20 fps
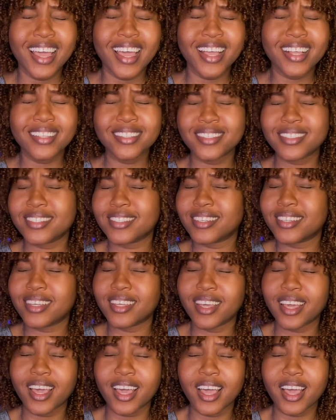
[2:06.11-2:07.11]
And
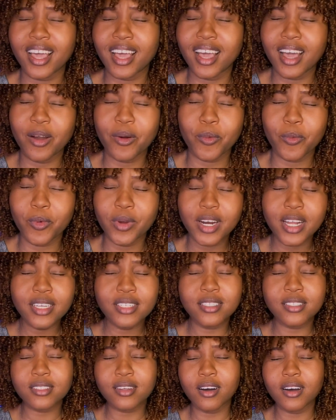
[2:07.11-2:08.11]
when I
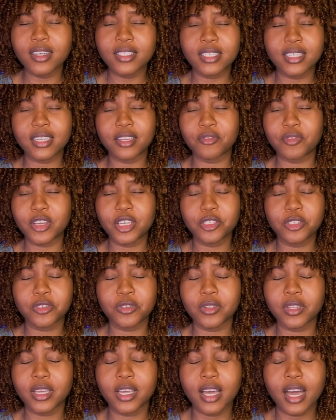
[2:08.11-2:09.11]
started
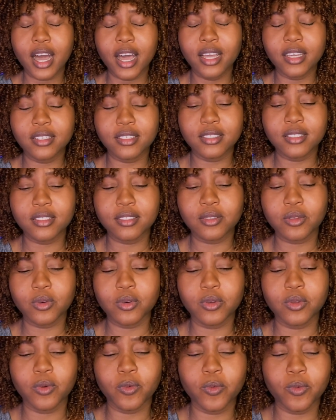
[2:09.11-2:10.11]
eventually, I just
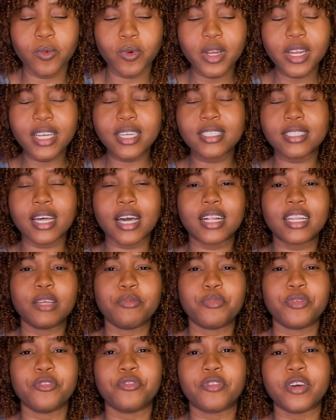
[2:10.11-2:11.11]
thought, what exactly
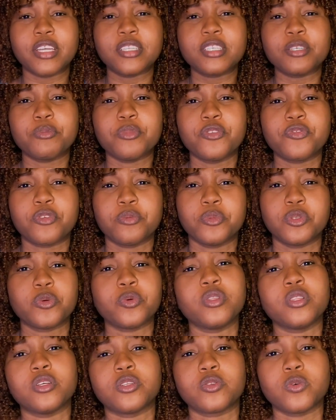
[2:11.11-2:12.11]
prevented me from
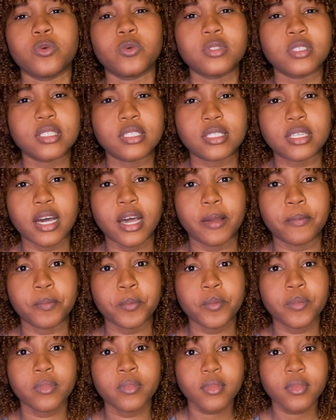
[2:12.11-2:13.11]
doing this all this time?
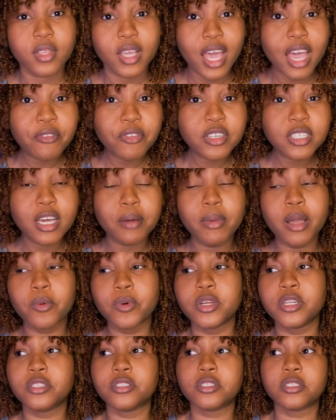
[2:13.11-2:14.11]
Every time I
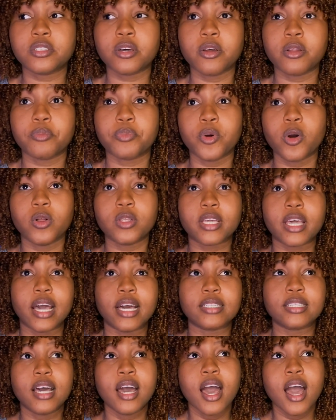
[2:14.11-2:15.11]
wanted to start a
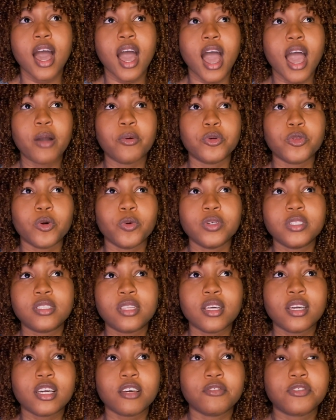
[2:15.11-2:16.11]
podcast, I would always
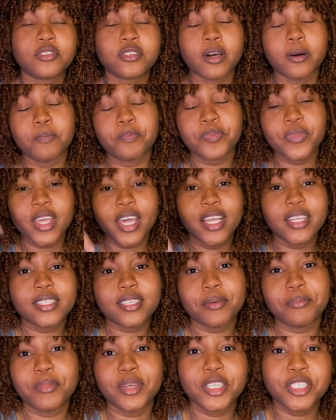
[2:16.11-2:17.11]
think of some
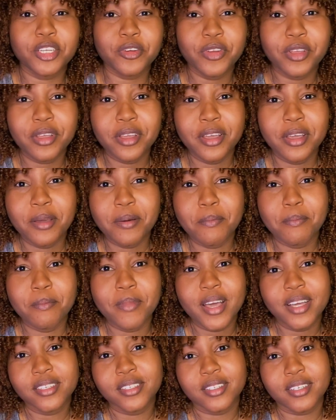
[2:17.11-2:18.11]
intermediary
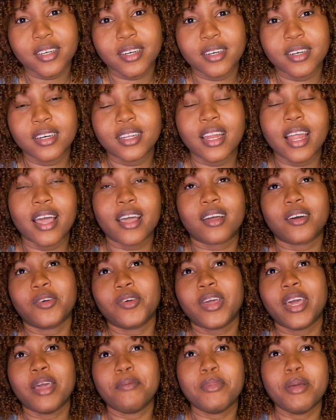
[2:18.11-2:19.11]
measure, like,
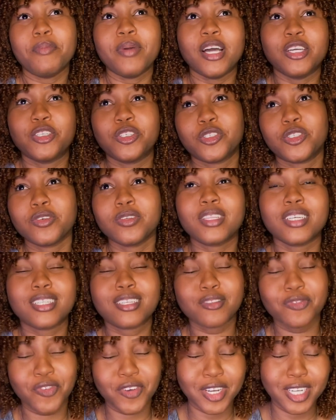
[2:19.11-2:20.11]
okay, maybe I should do
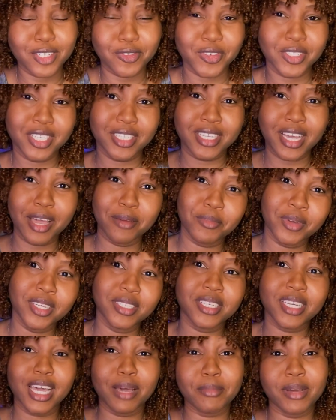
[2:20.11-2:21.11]
this first for the time
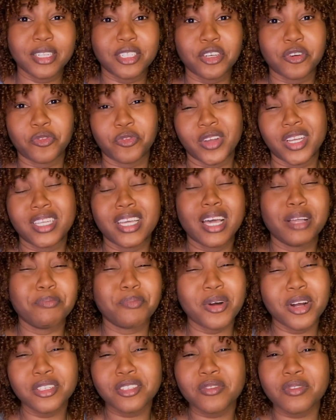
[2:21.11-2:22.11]
being to get myself ready. And
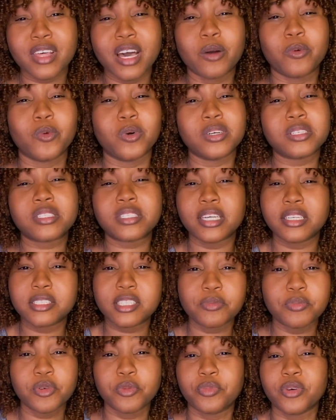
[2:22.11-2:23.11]
part of that was
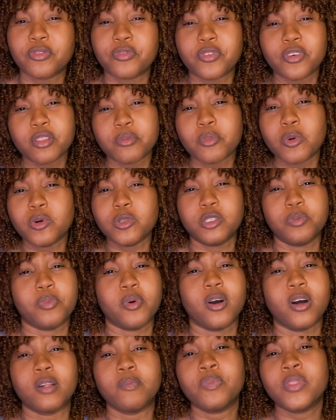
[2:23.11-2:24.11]
sensible, but for the most
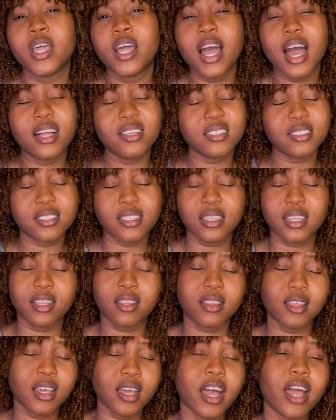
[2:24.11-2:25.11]
part, I just sit
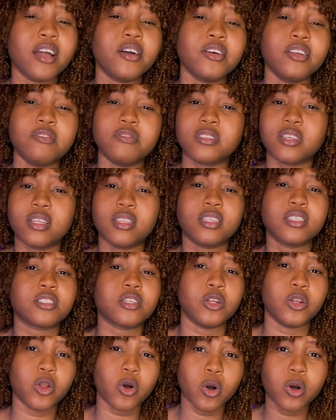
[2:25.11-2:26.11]
and think I could have done this
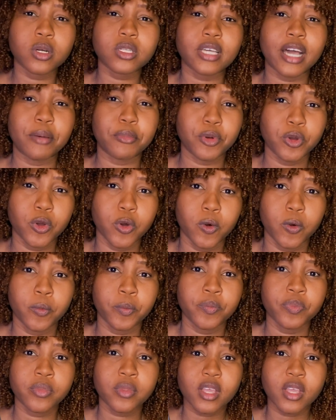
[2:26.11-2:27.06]
a long time ago.